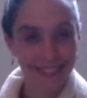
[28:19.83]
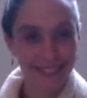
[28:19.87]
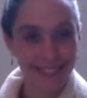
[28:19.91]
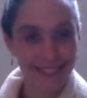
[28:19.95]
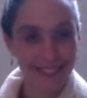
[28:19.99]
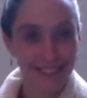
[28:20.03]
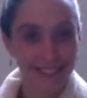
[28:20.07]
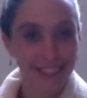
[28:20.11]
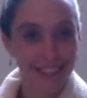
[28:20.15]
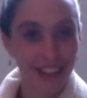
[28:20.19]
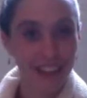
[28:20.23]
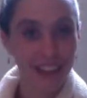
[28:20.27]

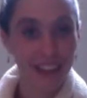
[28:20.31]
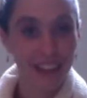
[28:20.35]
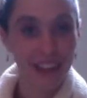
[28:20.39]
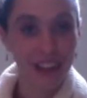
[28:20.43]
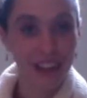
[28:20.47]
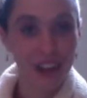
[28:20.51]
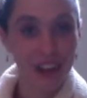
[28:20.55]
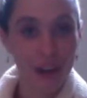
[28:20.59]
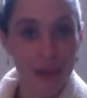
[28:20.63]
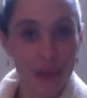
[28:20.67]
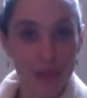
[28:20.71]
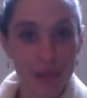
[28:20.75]
Not that
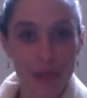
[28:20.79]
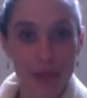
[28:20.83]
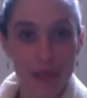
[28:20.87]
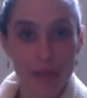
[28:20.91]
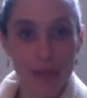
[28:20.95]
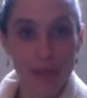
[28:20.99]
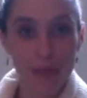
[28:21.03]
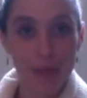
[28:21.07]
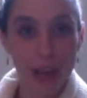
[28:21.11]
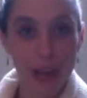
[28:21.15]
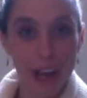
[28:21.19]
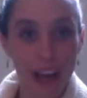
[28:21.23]
karma is
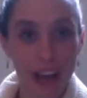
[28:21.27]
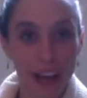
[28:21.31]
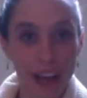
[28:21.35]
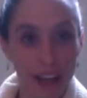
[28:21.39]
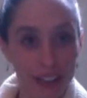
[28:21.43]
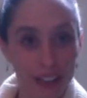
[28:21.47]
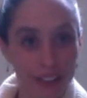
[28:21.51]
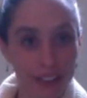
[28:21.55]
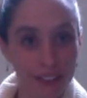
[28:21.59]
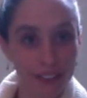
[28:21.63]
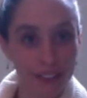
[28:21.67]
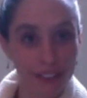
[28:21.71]
bad,
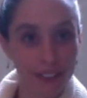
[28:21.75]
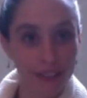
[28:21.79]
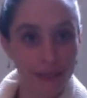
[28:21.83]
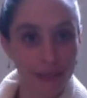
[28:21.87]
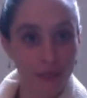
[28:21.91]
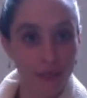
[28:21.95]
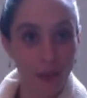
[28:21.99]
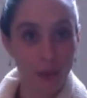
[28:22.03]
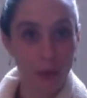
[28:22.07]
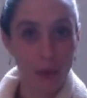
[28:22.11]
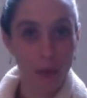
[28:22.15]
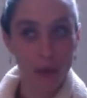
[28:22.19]

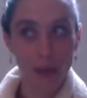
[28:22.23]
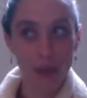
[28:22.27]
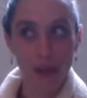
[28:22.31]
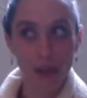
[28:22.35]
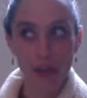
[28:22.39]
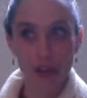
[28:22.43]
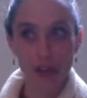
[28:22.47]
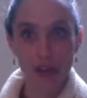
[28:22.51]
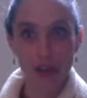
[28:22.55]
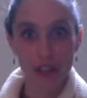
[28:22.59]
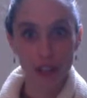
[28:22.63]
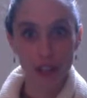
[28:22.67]
but we're
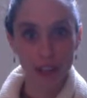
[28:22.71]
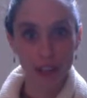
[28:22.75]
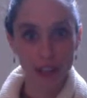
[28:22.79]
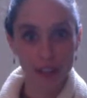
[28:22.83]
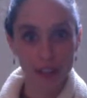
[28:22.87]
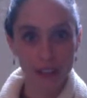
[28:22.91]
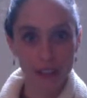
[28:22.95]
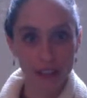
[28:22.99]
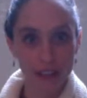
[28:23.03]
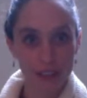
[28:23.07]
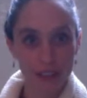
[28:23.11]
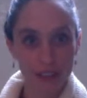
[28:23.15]
learning
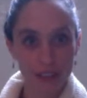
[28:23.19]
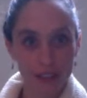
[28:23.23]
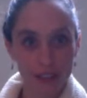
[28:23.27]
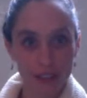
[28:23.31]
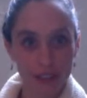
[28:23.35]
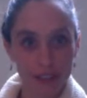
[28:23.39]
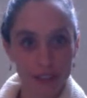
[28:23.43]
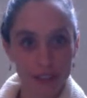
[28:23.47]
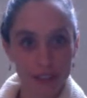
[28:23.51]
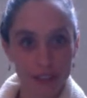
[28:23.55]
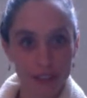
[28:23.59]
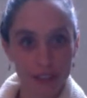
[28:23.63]

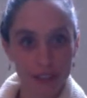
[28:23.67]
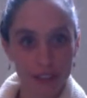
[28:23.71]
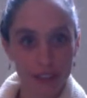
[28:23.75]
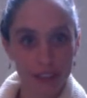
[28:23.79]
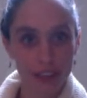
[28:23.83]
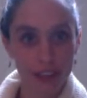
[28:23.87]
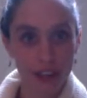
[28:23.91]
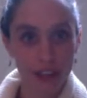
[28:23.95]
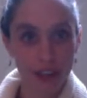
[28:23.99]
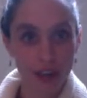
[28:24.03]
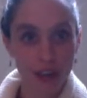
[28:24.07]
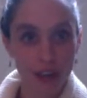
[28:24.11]

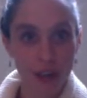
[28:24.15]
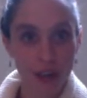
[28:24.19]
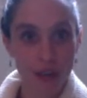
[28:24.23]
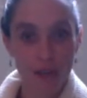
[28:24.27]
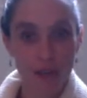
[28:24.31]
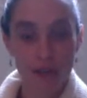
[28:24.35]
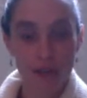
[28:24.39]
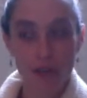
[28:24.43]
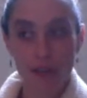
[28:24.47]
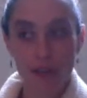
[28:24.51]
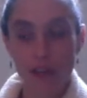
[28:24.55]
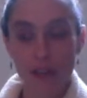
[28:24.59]

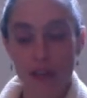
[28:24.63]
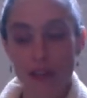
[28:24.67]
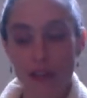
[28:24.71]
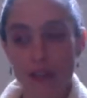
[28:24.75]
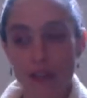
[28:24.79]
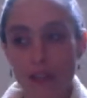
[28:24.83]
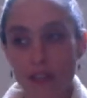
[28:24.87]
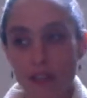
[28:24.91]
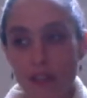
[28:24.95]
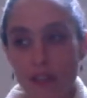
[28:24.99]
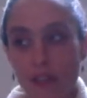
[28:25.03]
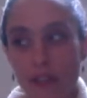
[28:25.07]

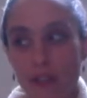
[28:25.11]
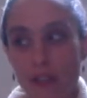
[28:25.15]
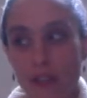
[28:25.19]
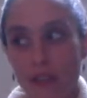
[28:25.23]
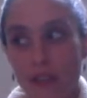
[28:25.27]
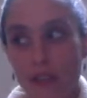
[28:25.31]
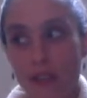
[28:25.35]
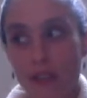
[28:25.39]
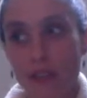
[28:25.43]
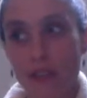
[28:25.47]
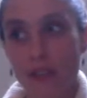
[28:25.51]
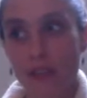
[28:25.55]

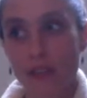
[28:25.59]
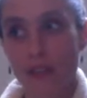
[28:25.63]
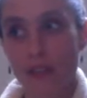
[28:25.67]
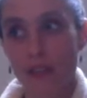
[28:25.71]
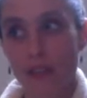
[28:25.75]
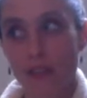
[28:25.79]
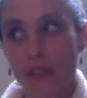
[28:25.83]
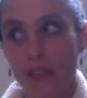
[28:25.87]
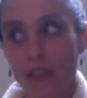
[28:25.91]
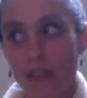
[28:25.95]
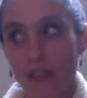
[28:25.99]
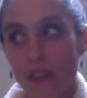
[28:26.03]
versus
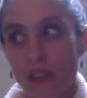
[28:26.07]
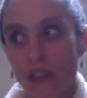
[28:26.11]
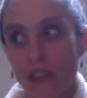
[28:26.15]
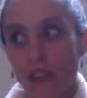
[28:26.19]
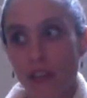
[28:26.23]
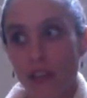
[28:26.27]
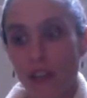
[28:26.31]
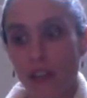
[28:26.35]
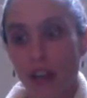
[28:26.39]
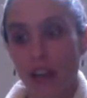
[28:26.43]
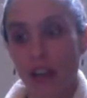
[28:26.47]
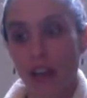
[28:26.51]

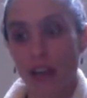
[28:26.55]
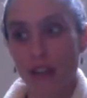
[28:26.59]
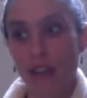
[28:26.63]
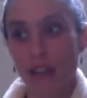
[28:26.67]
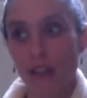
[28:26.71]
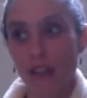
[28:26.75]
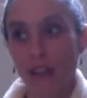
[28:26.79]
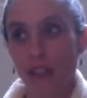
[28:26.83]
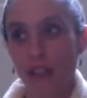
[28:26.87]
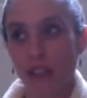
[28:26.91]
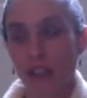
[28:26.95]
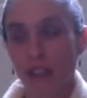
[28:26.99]

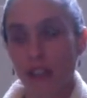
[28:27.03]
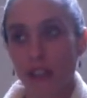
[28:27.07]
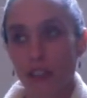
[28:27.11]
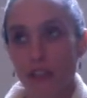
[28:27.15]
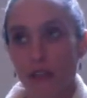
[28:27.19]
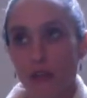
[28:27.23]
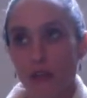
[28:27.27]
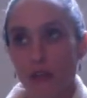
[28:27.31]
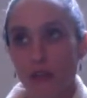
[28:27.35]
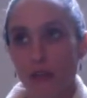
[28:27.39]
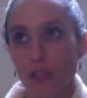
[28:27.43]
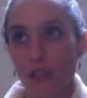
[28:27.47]
escalating to
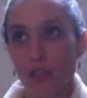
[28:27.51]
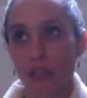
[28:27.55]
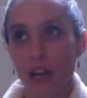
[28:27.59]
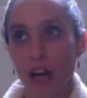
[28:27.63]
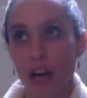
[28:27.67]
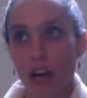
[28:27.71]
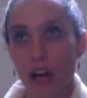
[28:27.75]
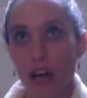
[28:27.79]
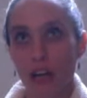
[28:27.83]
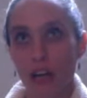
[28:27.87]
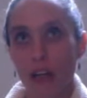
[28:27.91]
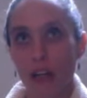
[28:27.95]
a
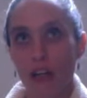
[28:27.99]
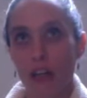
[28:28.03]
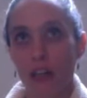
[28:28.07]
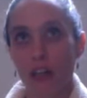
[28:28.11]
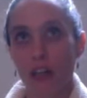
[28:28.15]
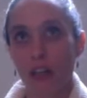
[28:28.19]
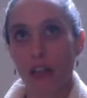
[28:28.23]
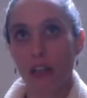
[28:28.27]
higher